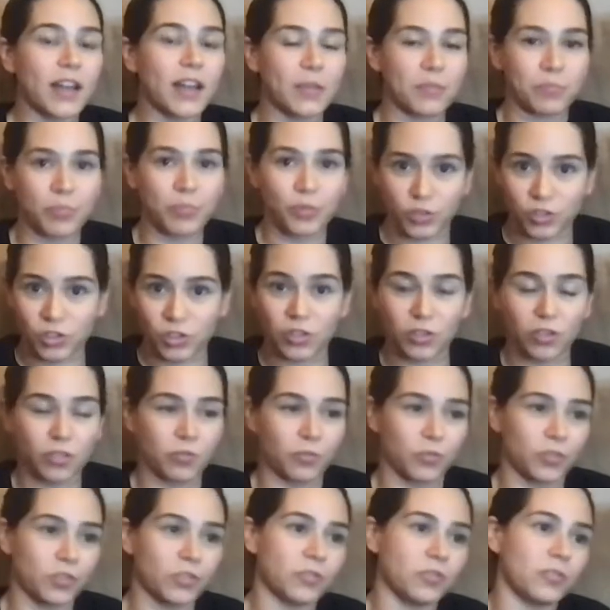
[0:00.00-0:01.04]
and pushing
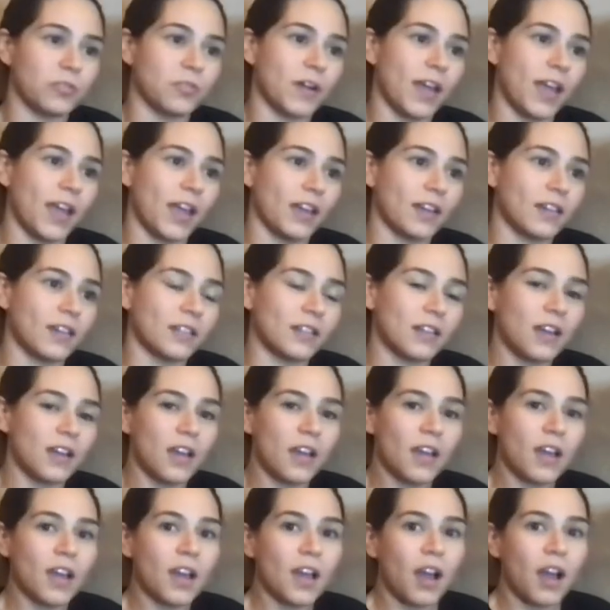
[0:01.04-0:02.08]
through, and,
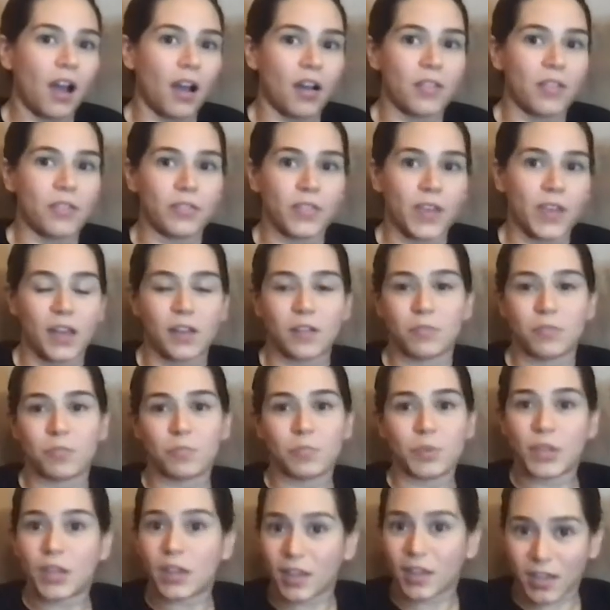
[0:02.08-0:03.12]
um, then
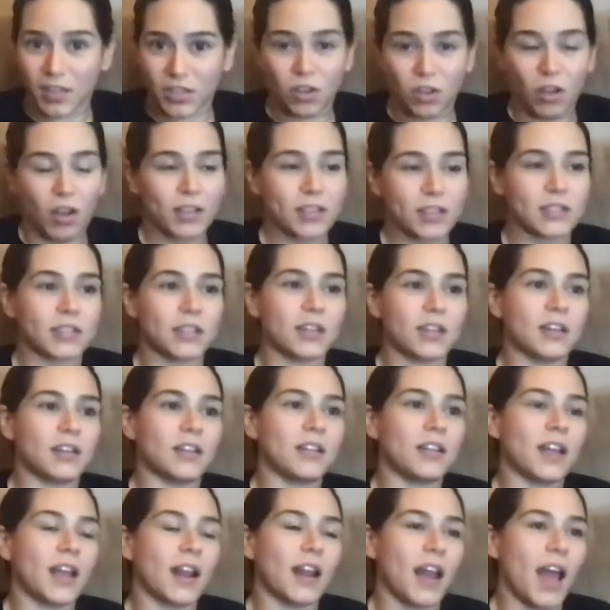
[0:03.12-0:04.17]
being
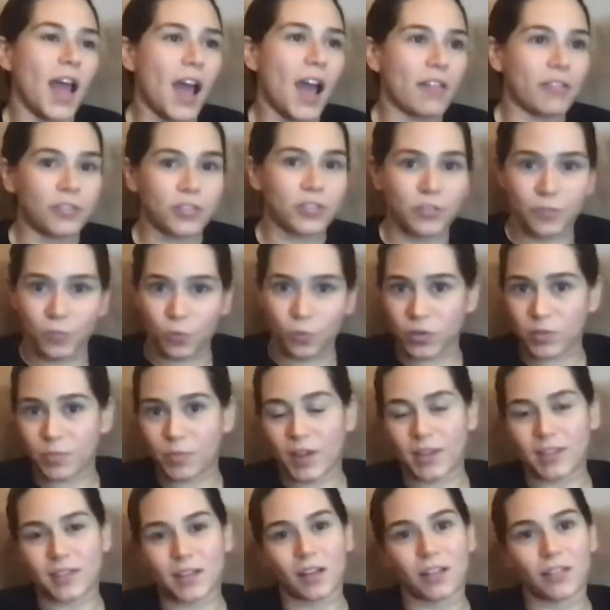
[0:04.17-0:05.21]
exhausted and having to force
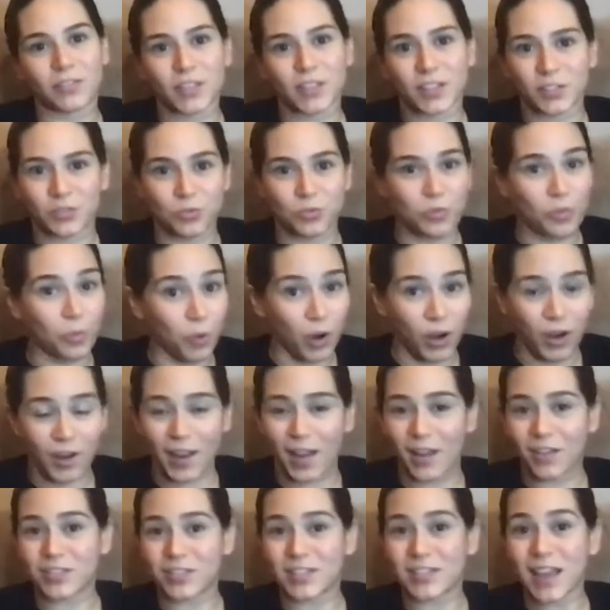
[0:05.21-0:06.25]
myself to do the
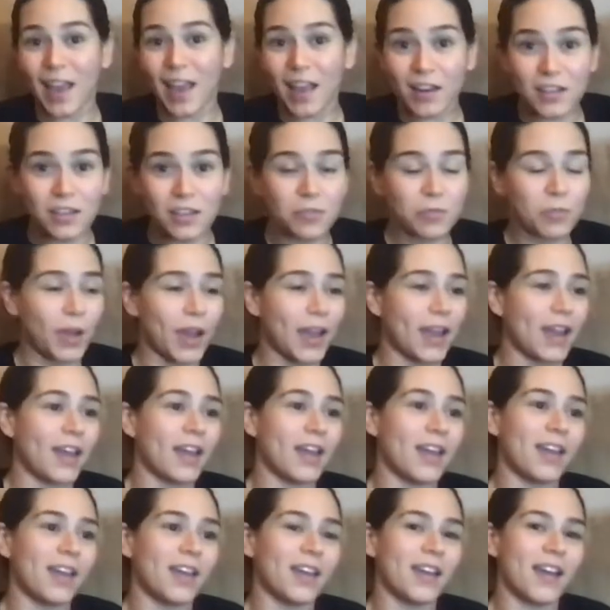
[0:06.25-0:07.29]
workouts
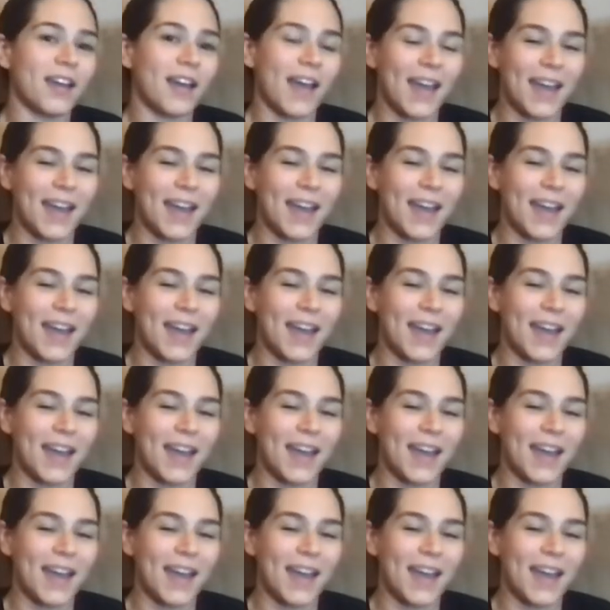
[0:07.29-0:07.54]
anyway.